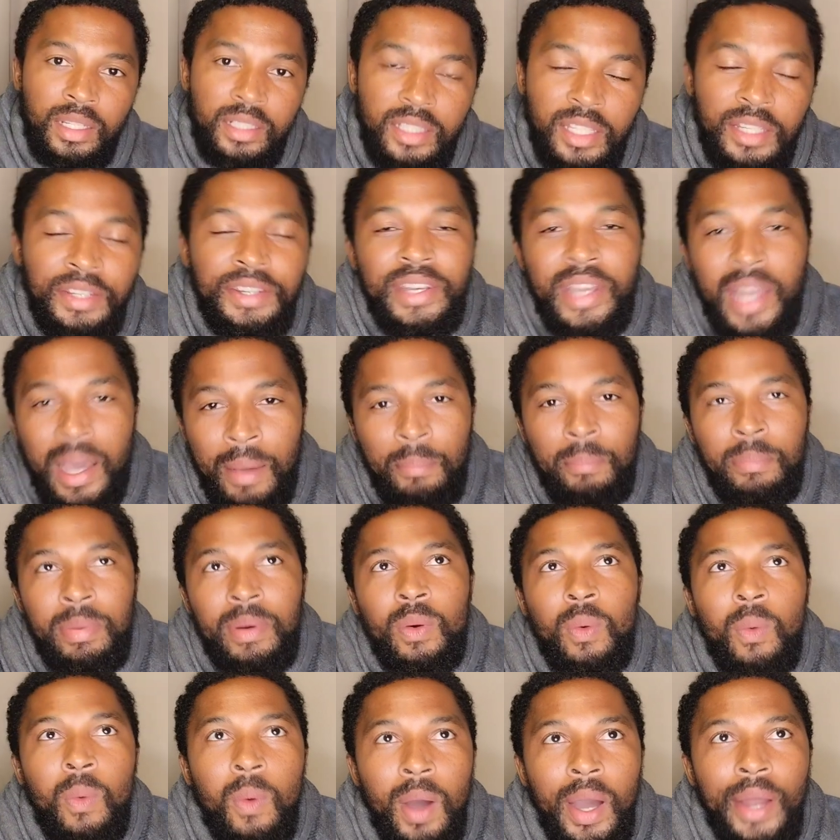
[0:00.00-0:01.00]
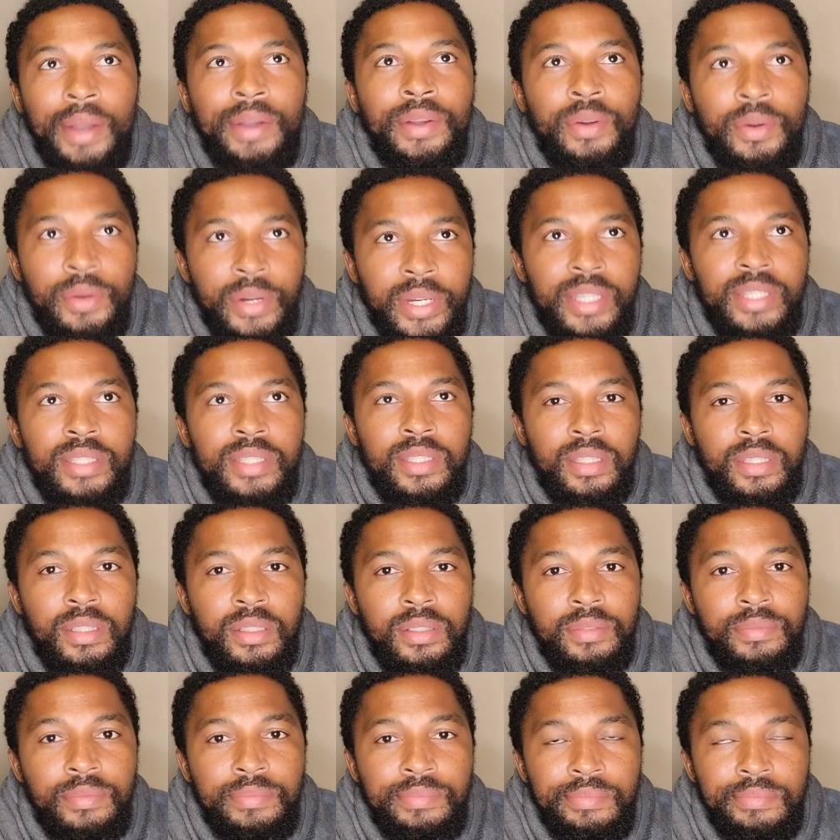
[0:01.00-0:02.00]
The number one
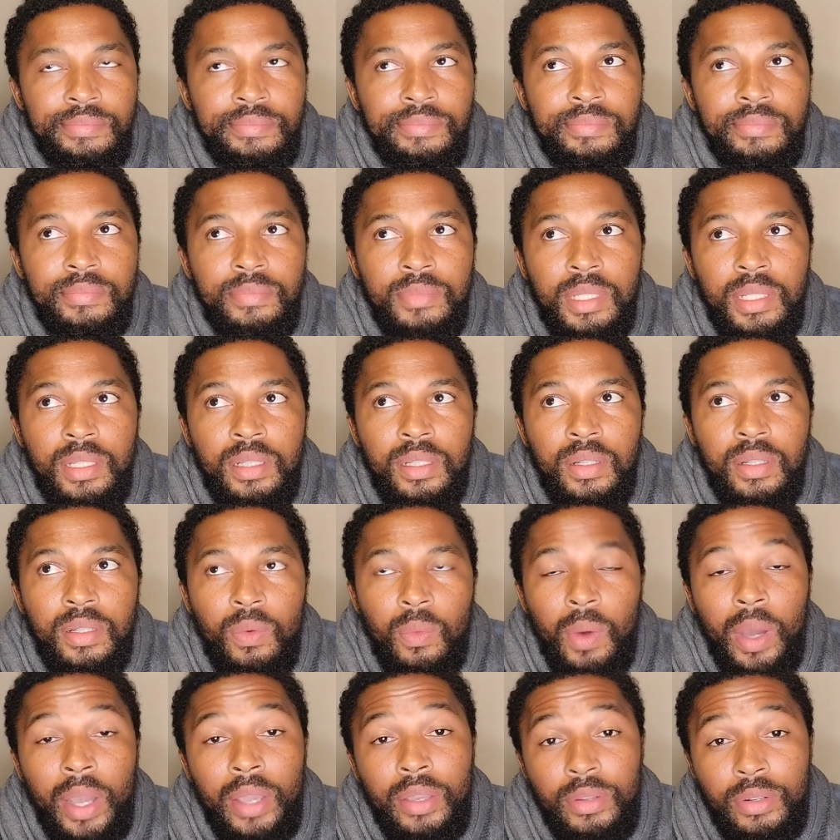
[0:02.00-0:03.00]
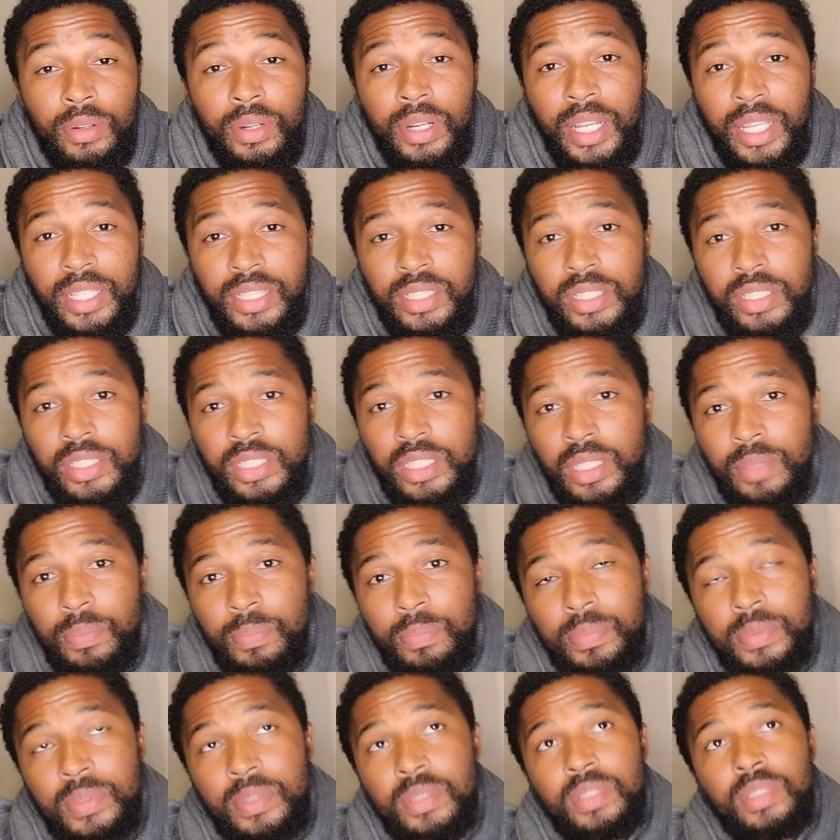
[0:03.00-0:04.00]
reason why your
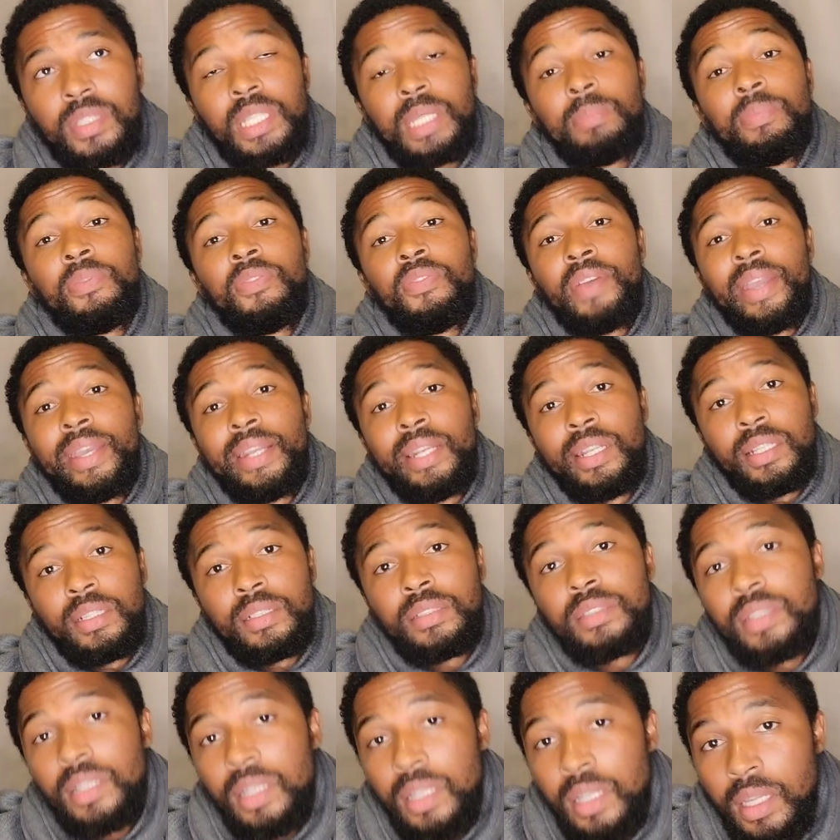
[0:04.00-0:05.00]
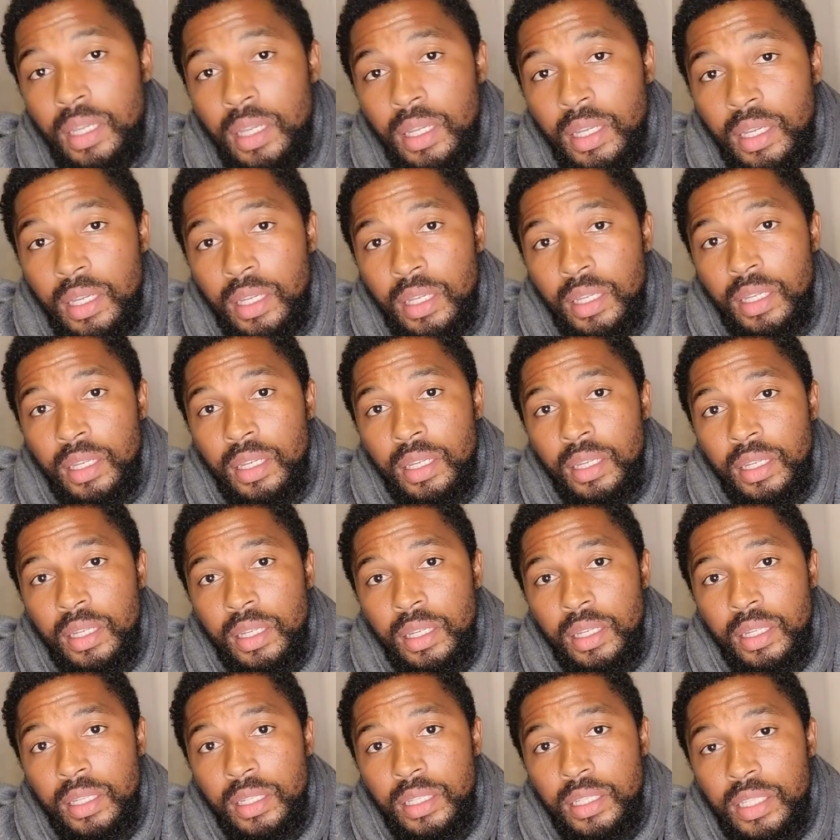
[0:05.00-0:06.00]
relationships keep failing
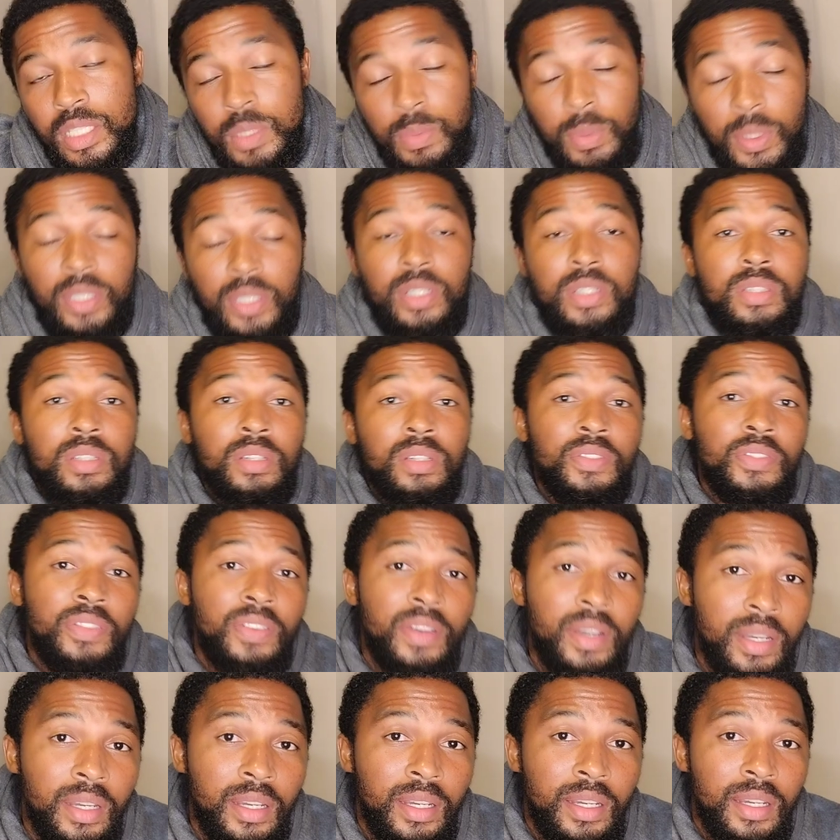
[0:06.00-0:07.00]
is because of